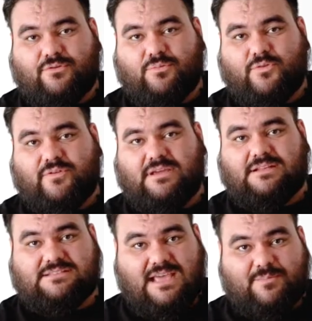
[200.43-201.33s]
removing
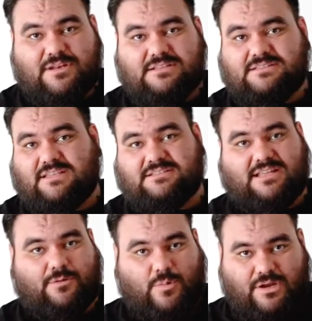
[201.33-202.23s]
contaminants, things
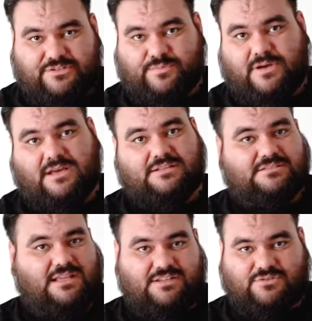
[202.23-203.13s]
like water spots,
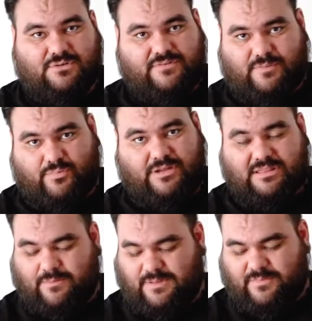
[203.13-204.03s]
any sort of debris
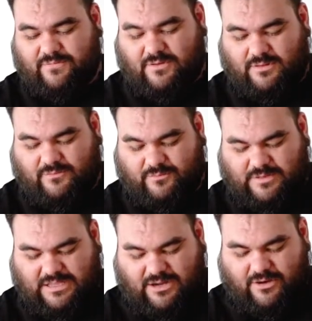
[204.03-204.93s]
that might be falling from
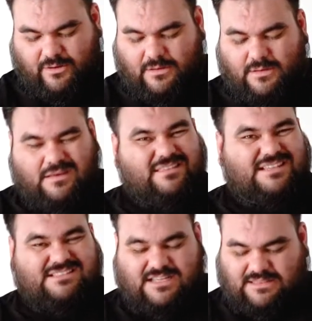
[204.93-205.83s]
the air,
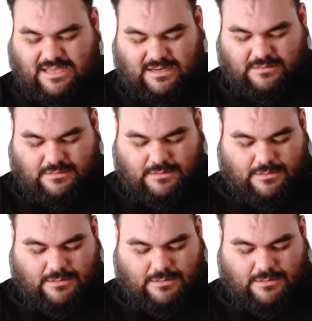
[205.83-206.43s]
things like that.